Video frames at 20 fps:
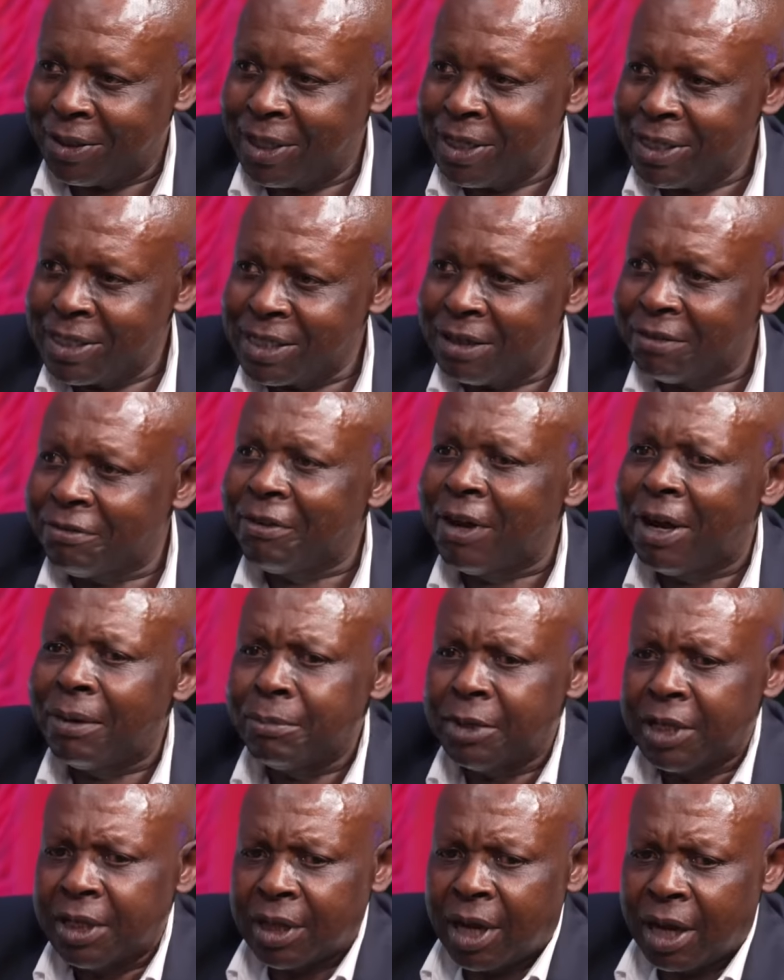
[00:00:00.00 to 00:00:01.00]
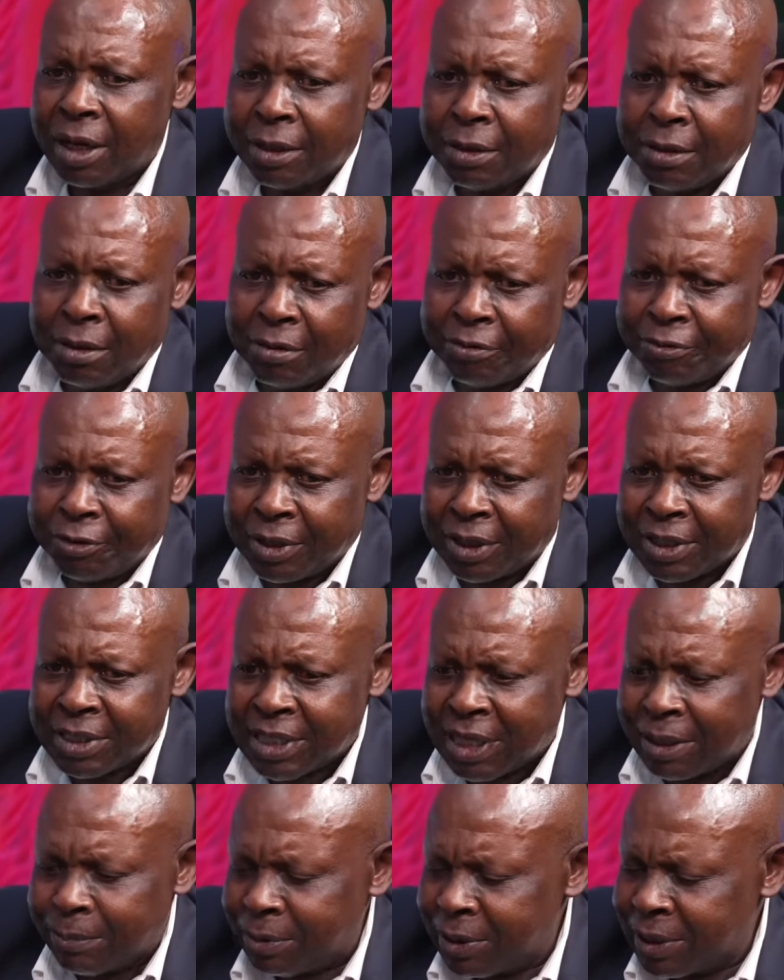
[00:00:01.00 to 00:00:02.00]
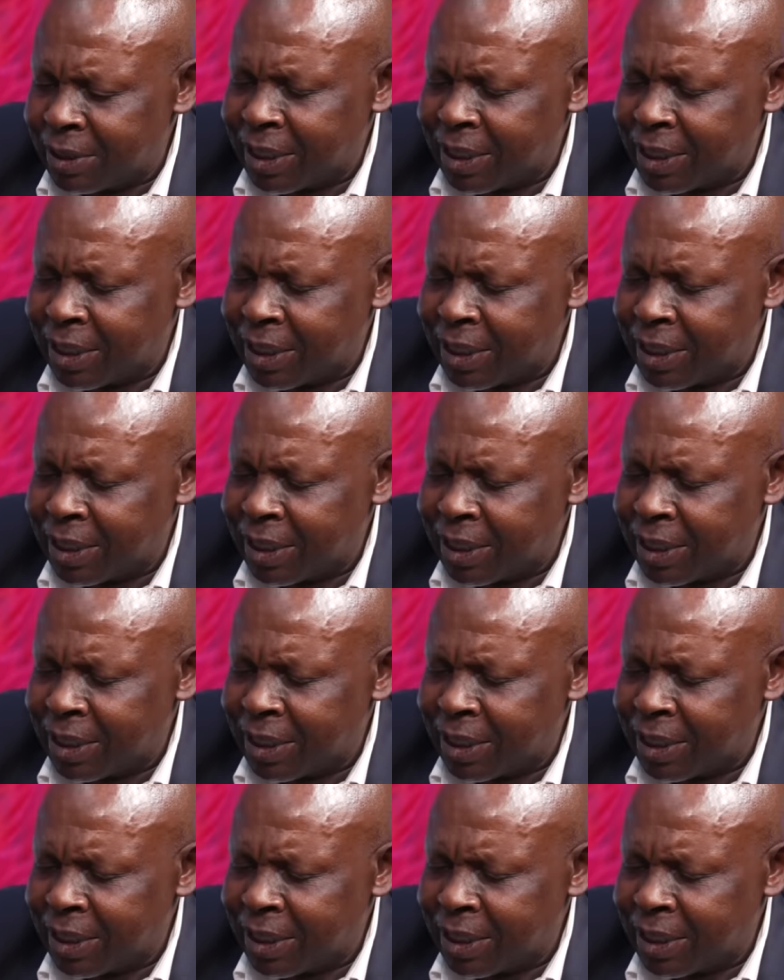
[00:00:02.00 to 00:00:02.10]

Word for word: There is a farm that I know, for example,